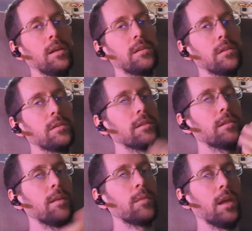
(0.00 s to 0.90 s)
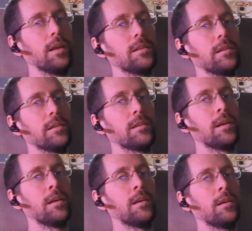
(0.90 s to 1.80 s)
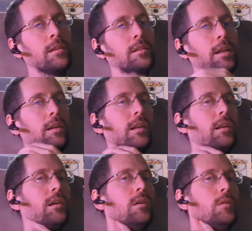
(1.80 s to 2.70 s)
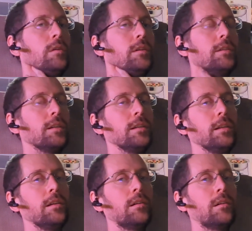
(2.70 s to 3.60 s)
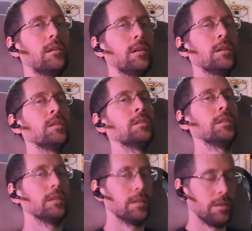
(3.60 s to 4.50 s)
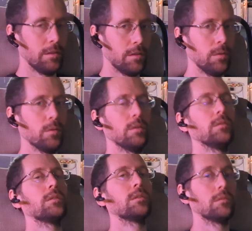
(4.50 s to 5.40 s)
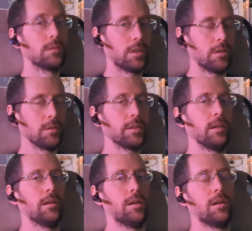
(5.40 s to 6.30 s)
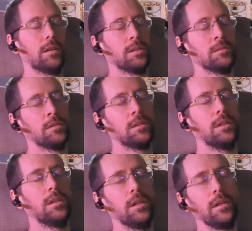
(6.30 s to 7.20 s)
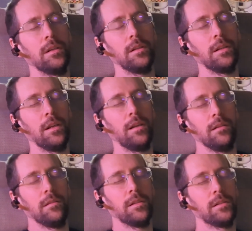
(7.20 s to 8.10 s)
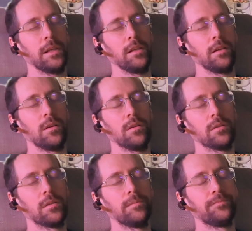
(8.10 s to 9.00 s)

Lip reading: So it's the same thing. It's just tendon here or the tendon here, and then you're doing curls here, and then the tendon grows.